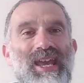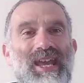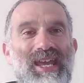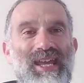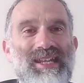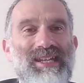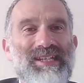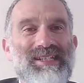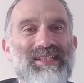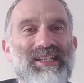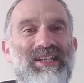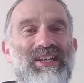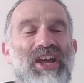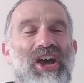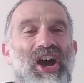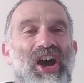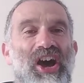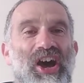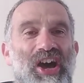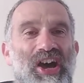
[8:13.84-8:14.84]
It is an
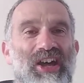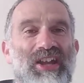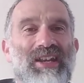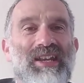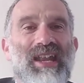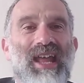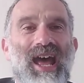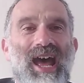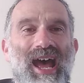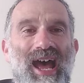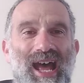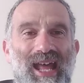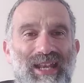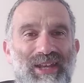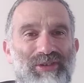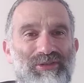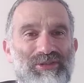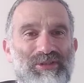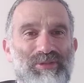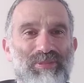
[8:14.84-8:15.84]

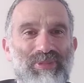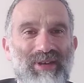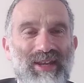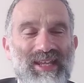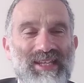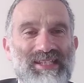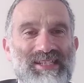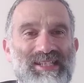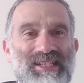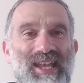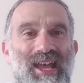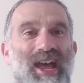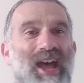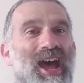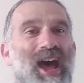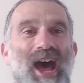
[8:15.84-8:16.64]
unhallowed place,